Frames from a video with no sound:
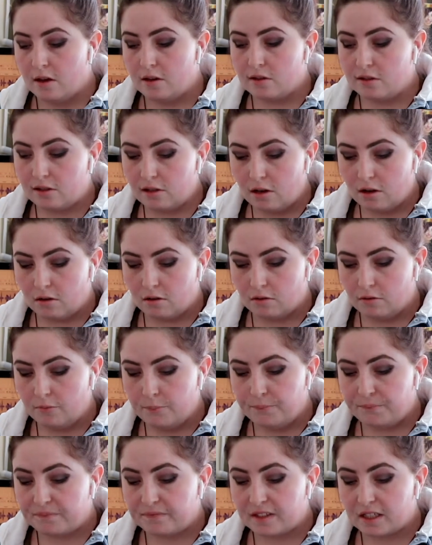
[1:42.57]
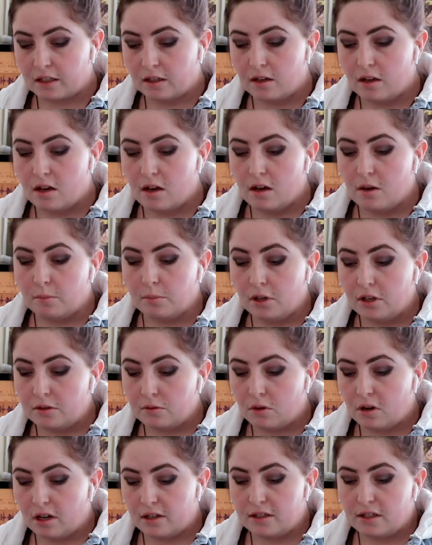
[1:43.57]
So
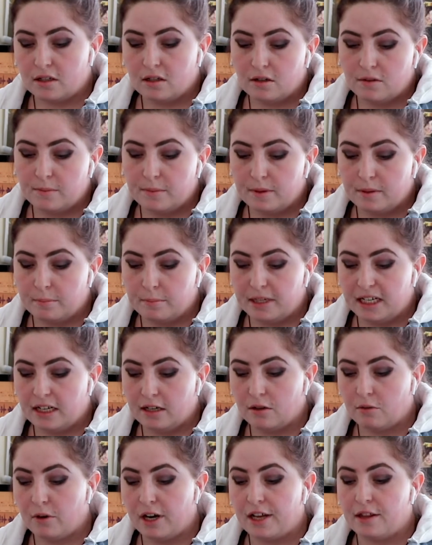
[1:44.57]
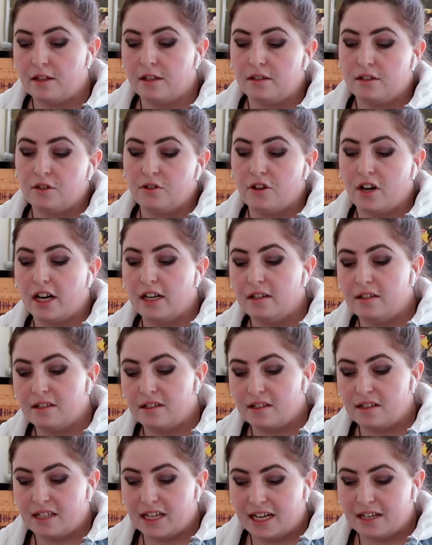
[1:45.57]
Blood quantum being a way that the
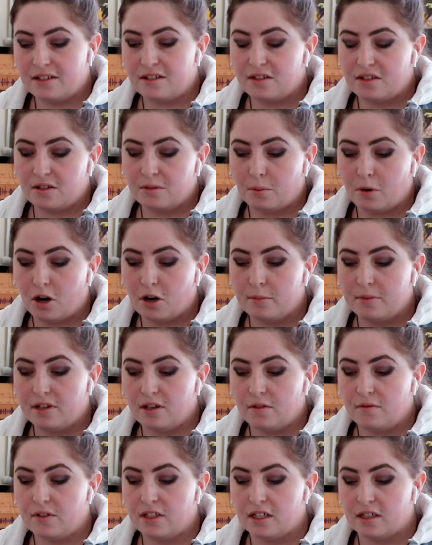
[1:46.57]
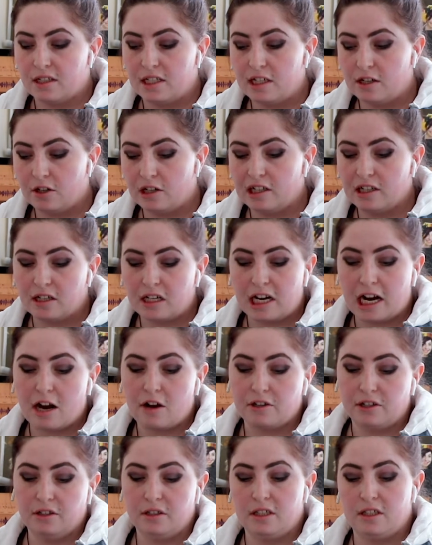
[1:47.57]
United States Department of the Interior
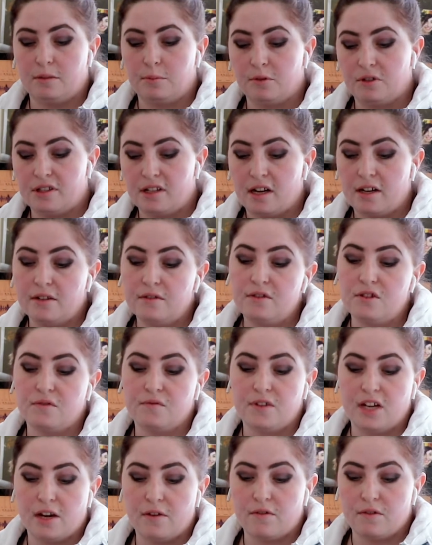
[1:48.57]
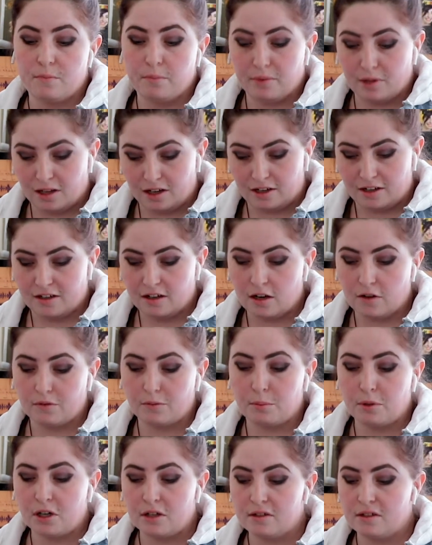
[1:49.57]
calculates percentage of native blood of
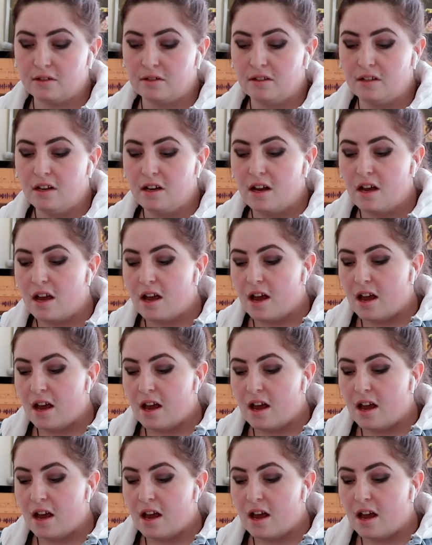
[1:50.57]
a person